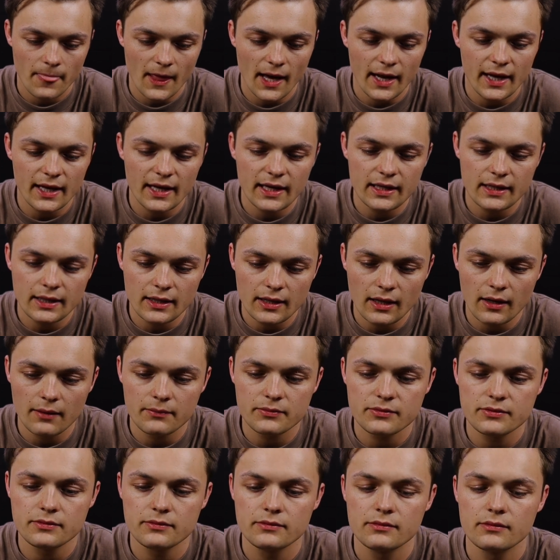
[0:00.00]
ended
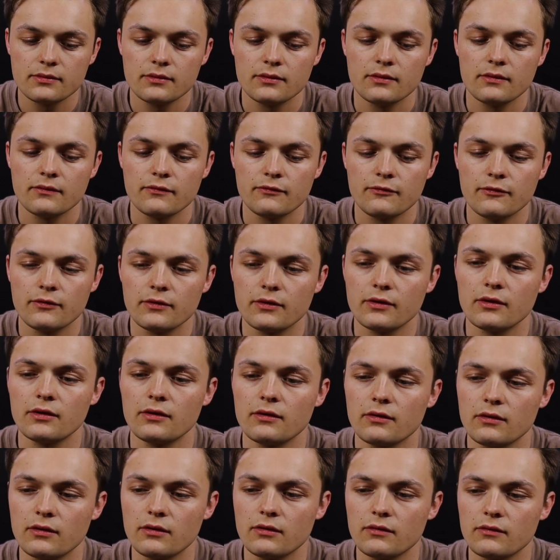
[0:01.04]
up
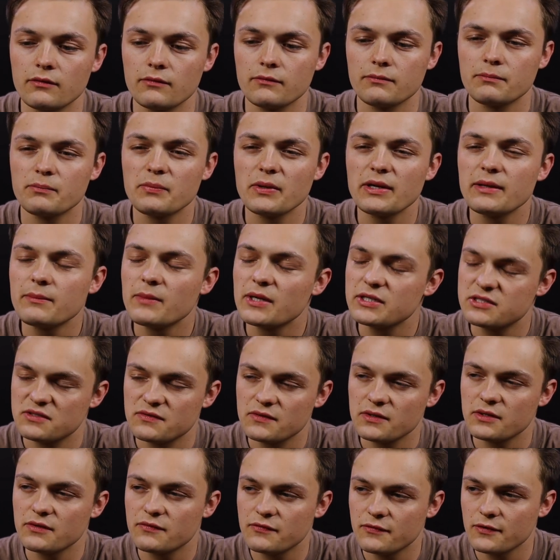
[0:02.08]
pretty much
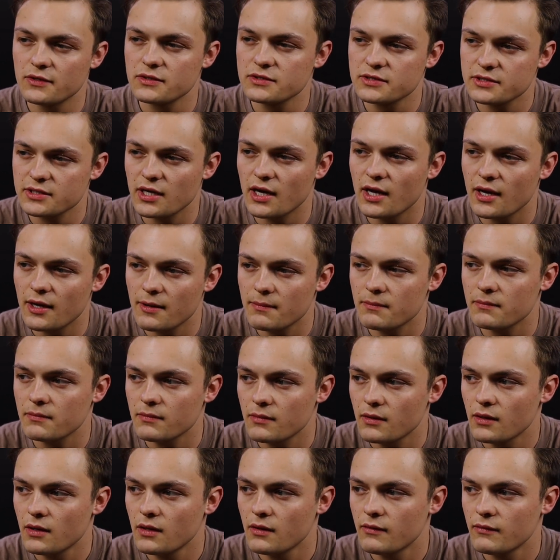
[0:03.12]
for the first time
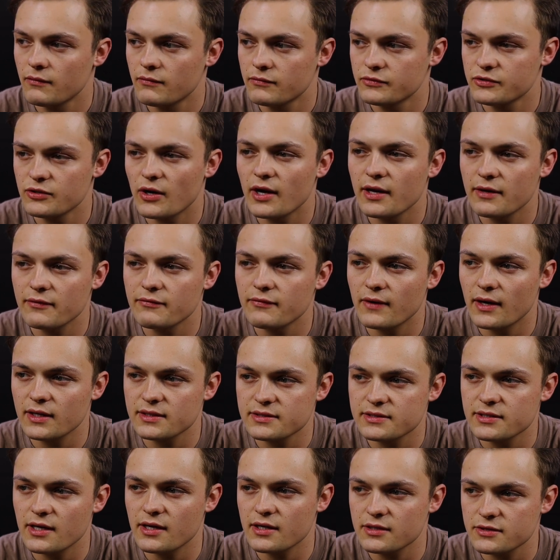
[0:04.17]
trying to
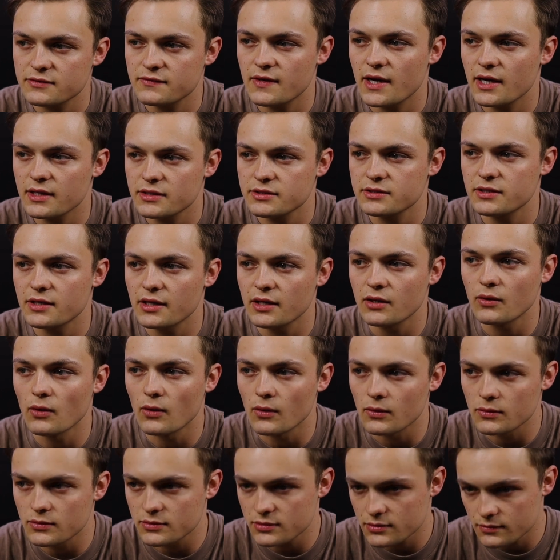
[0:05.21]
find satisfaction in
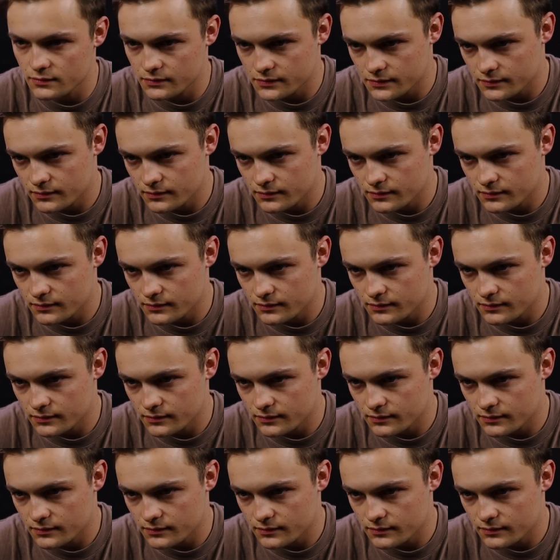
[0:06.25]
girls.